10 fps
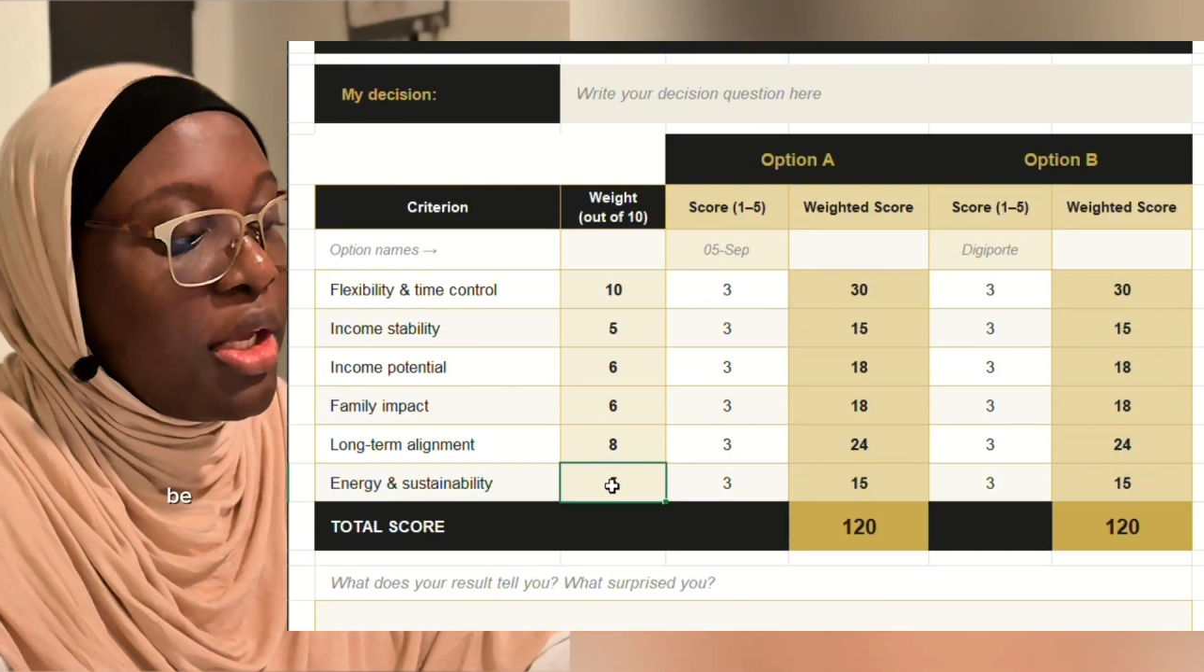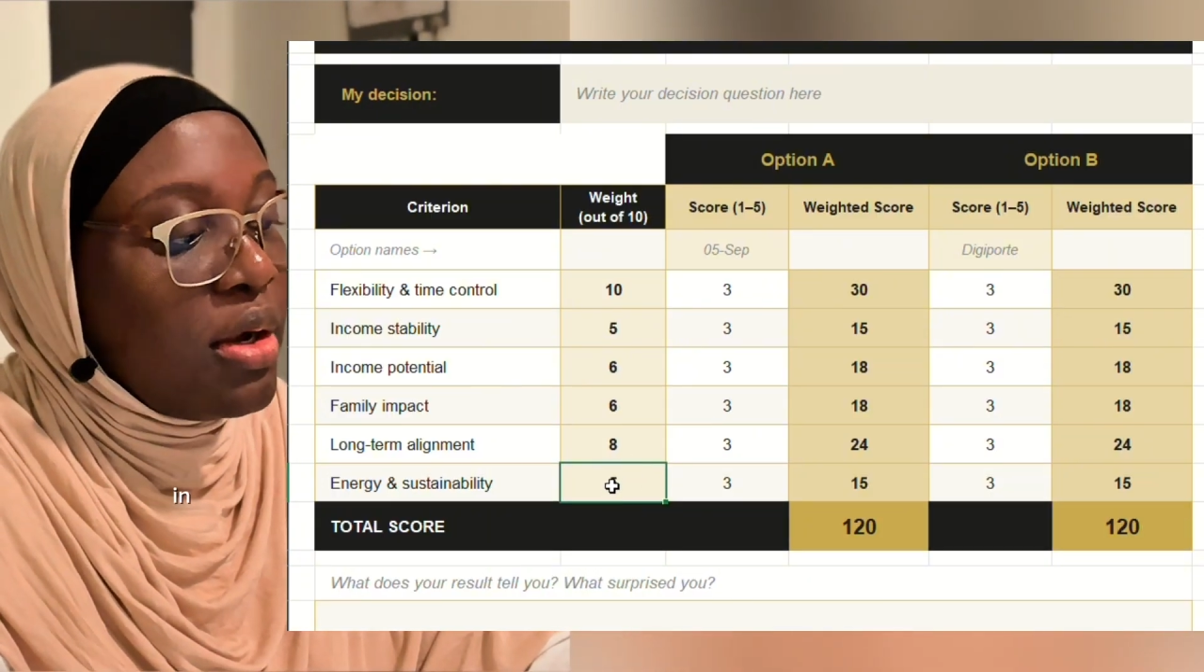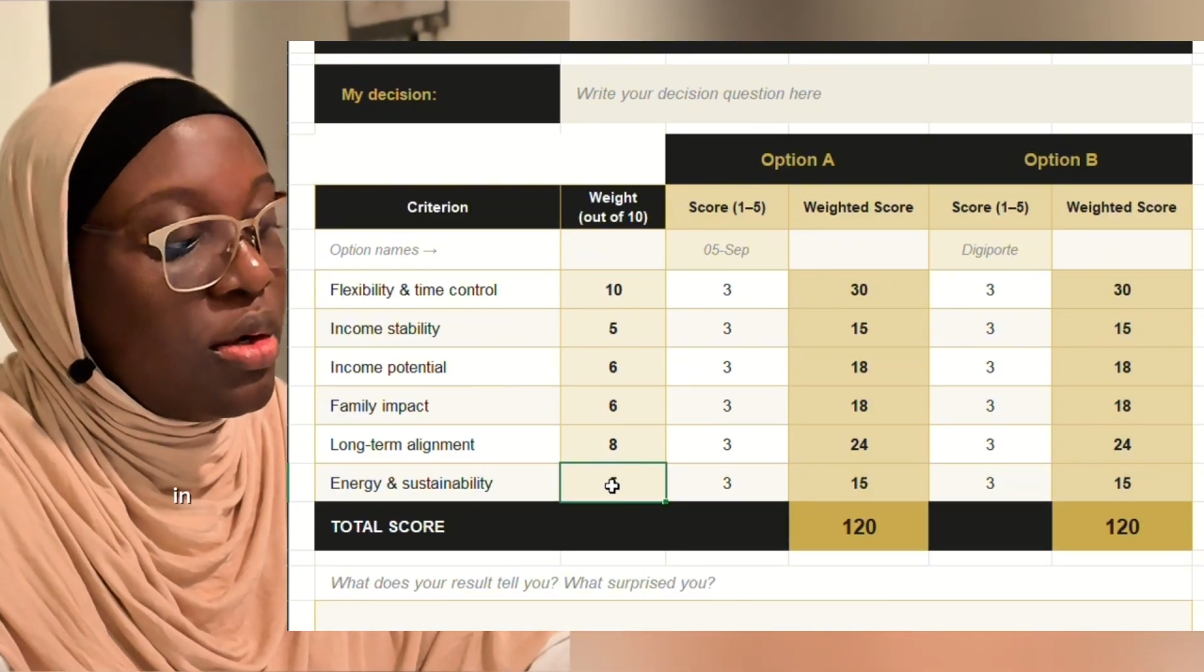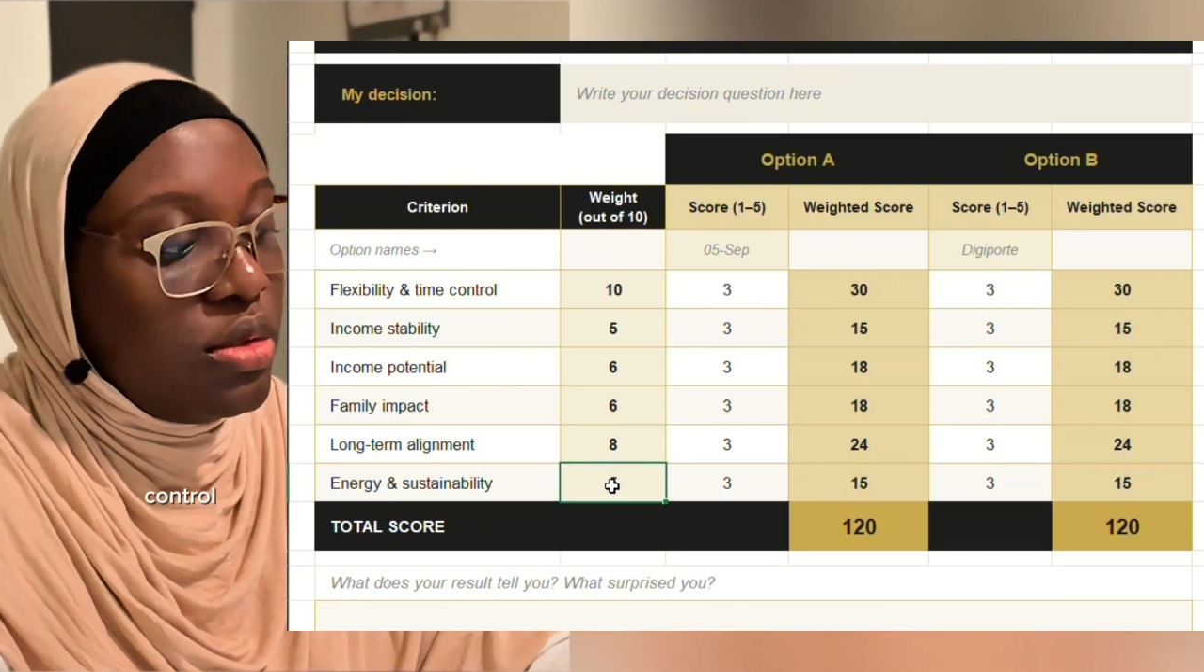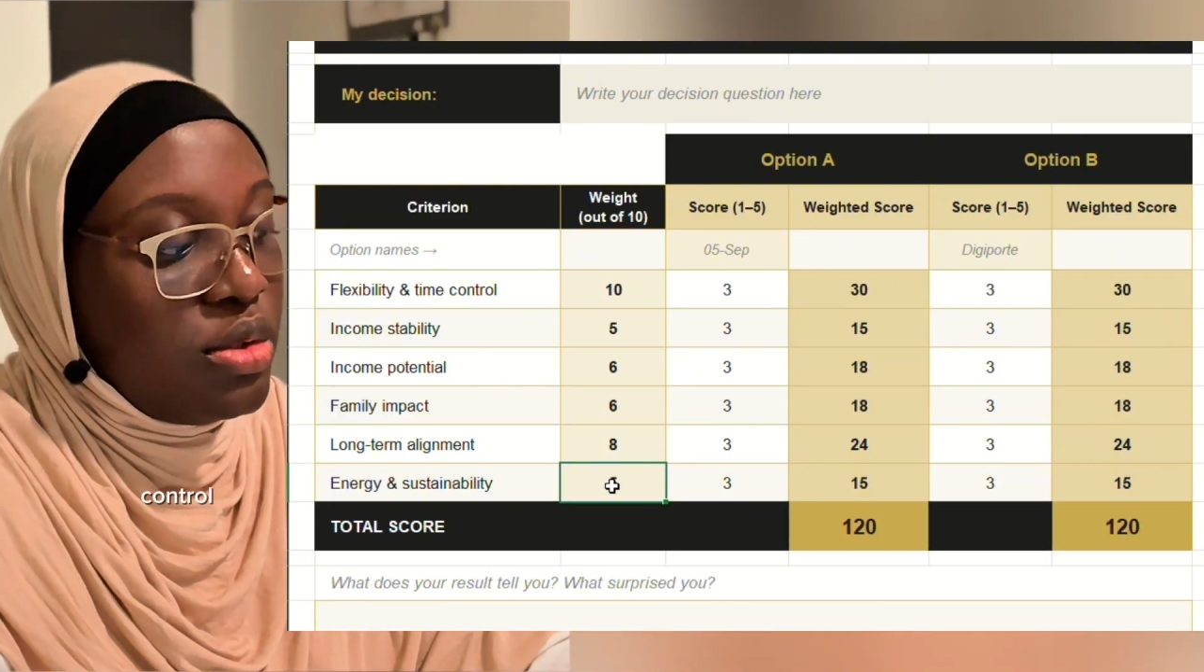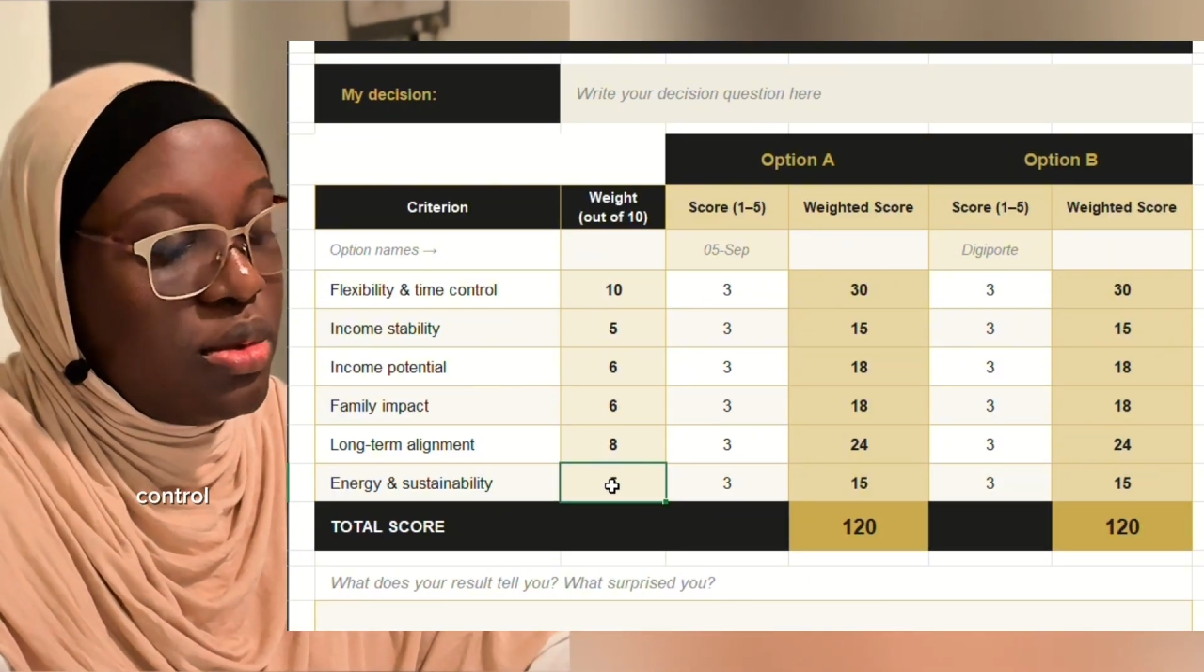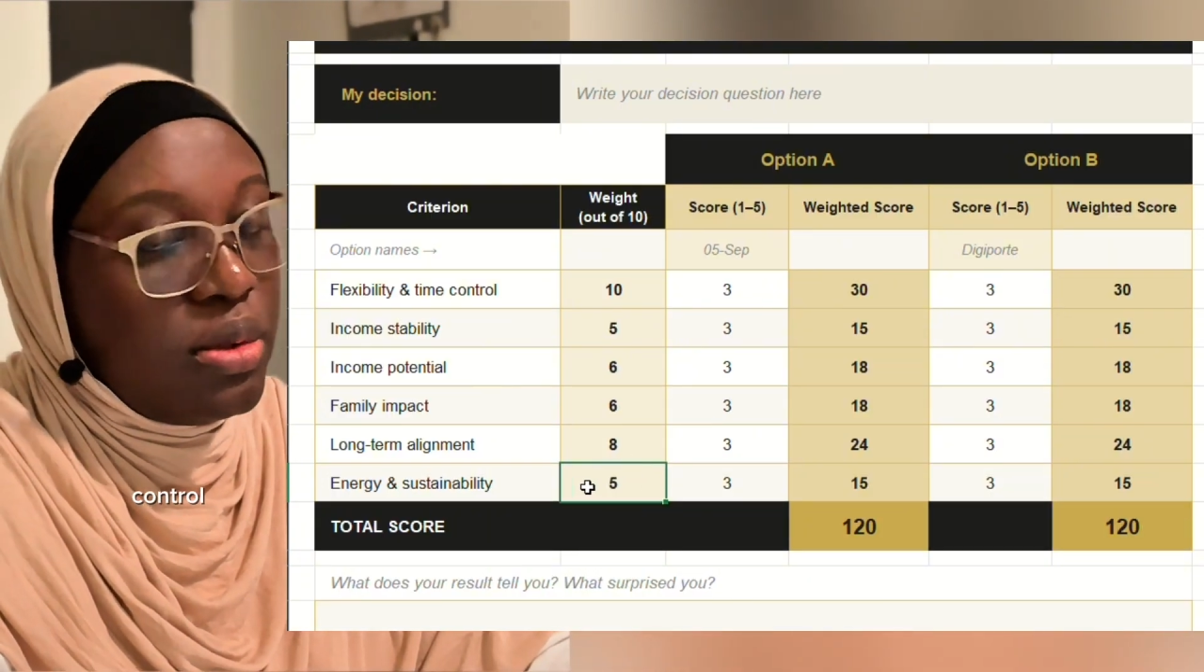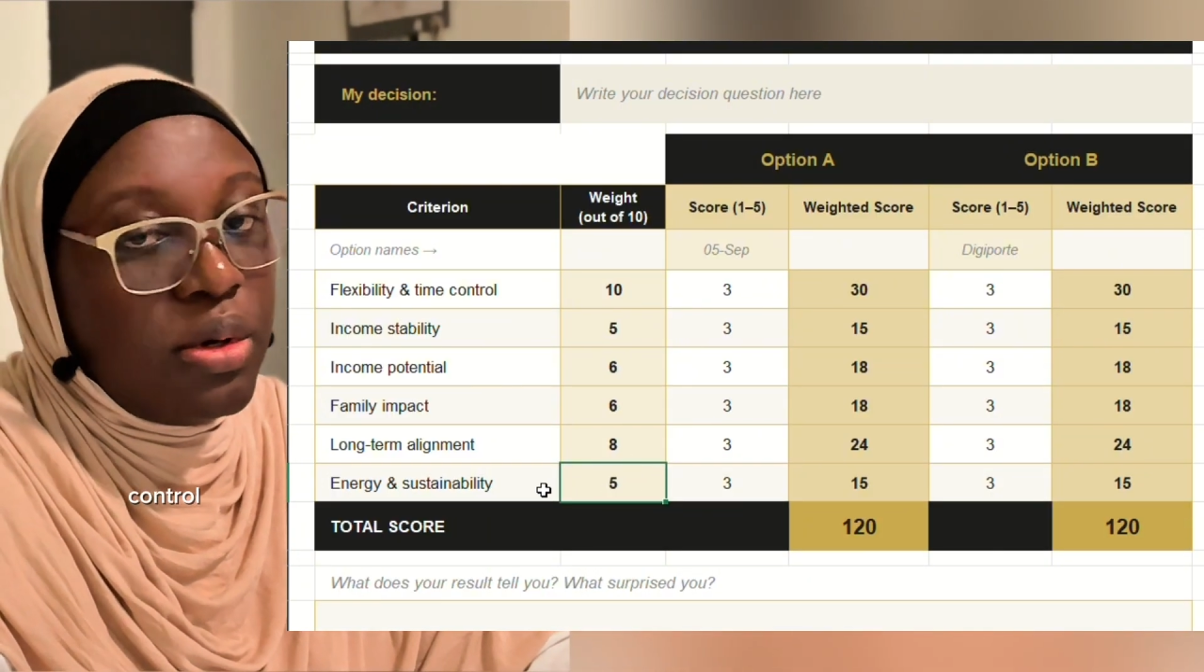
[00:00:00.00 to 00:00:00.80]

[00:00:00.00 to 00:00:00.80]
control